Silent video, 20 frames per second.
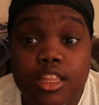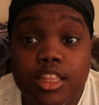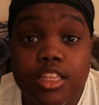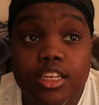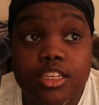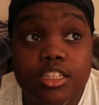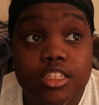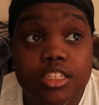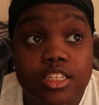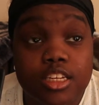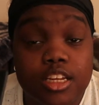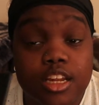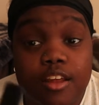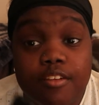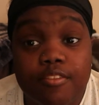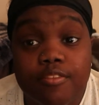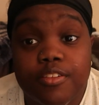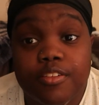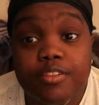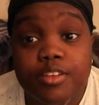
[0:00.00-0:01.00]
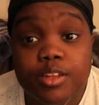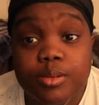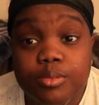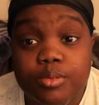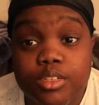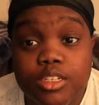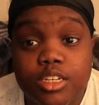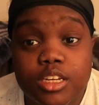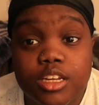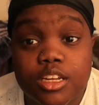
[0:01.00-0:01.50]
This is it at
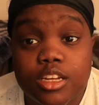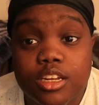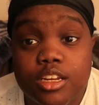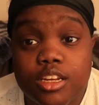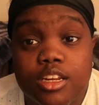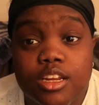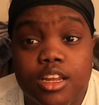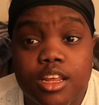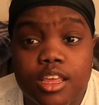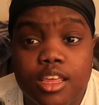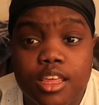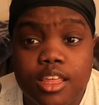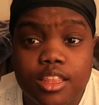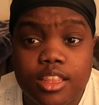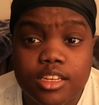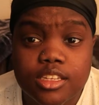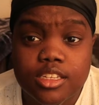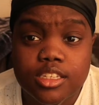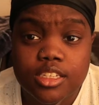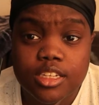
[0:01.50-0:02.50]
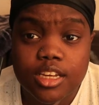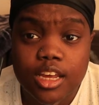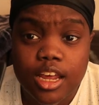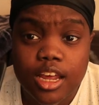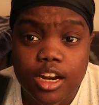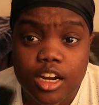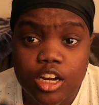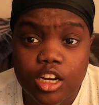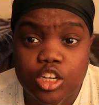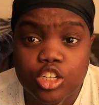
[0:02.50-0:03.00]
50%. This is it
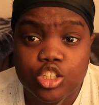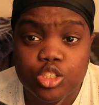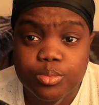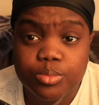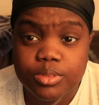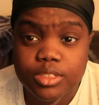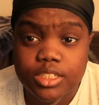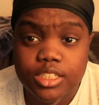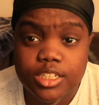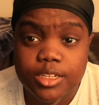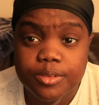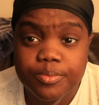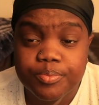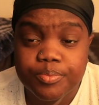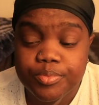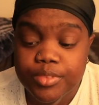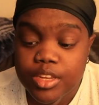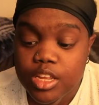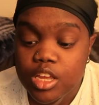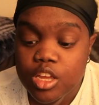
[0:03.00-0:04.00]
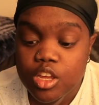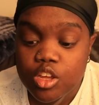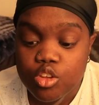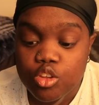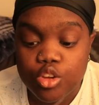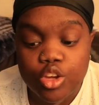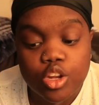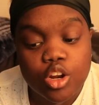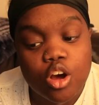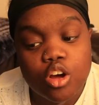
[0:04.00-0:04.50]
at 100%.
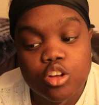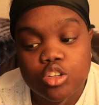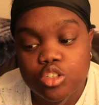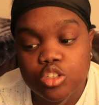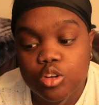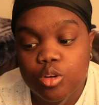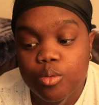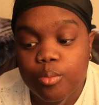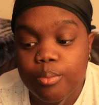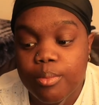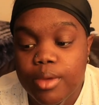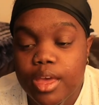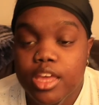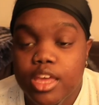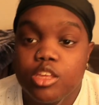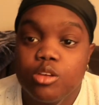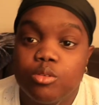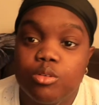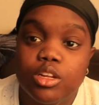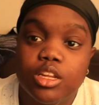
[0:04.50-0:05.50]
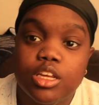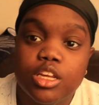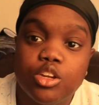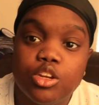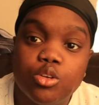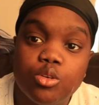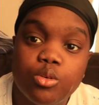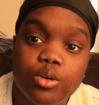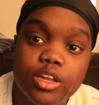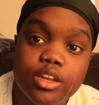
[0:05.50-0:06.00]
You can also manually
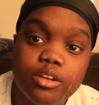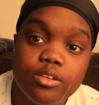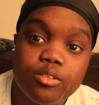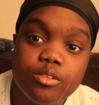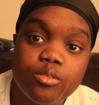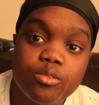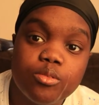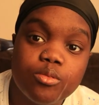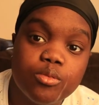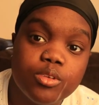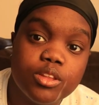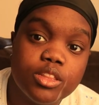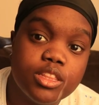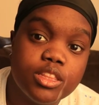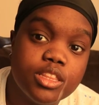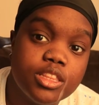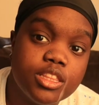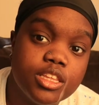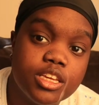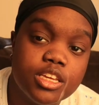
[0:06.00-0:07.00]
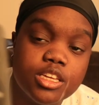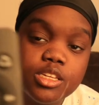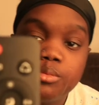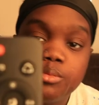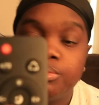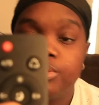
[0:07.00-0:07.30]
do it with these